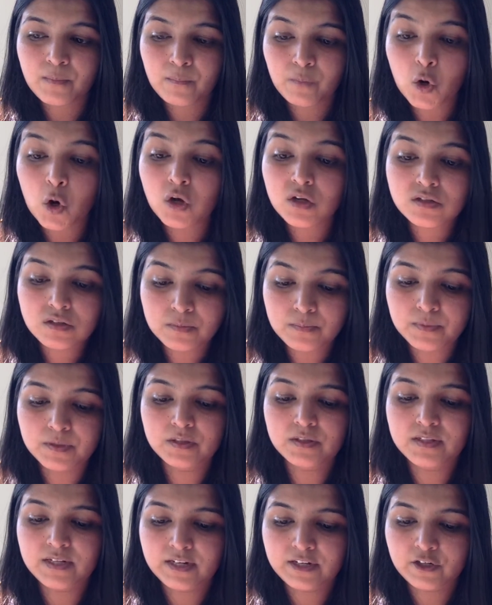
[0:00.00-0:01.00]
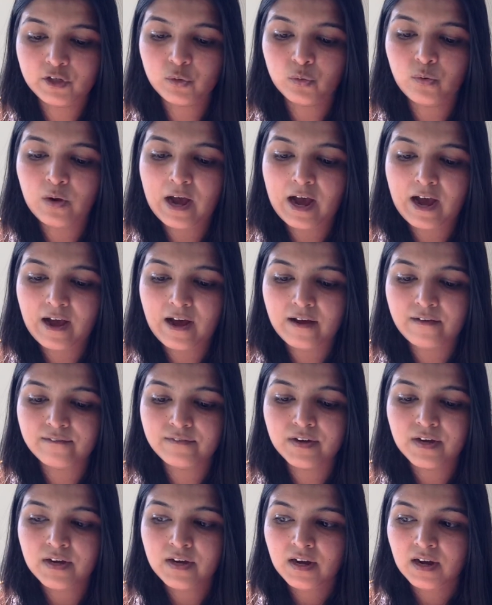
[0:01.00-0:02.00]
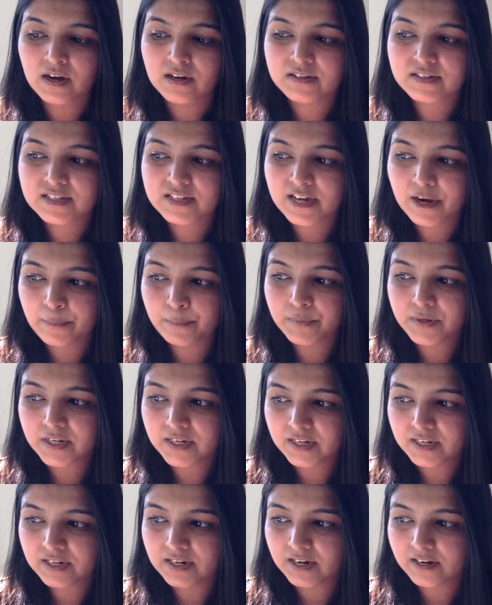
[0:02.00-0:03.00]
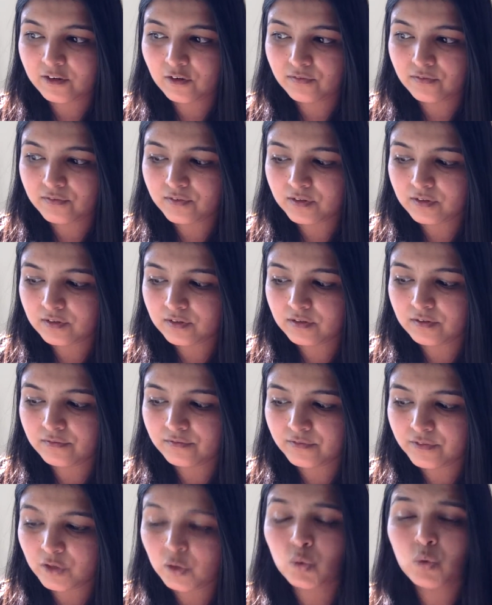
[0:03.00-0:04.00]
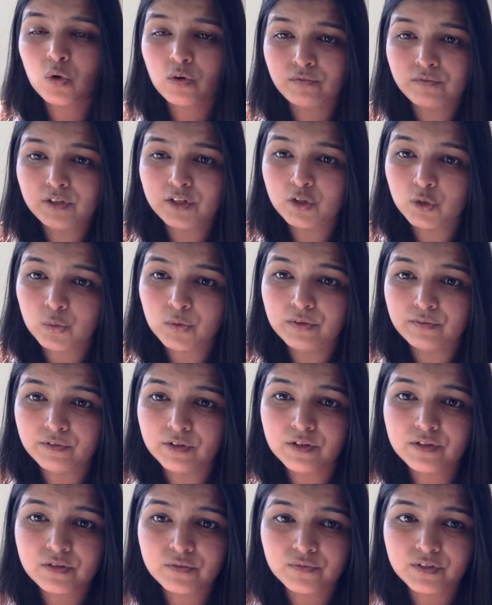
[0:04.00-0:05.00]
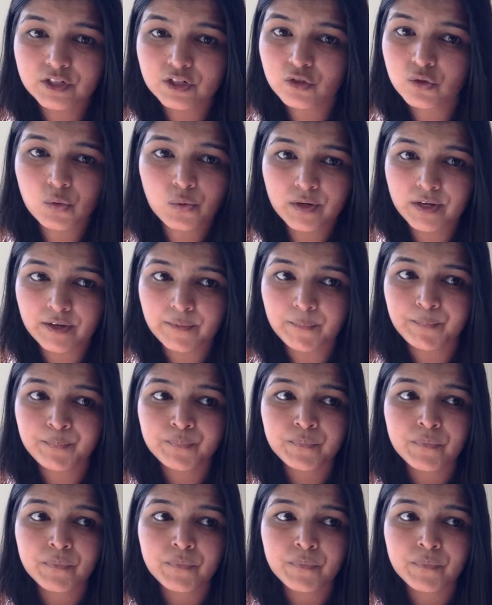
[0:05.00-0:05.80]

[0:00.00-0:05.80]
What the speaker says: plausible that you have a skeptic kind of a view of the universe, which is okay.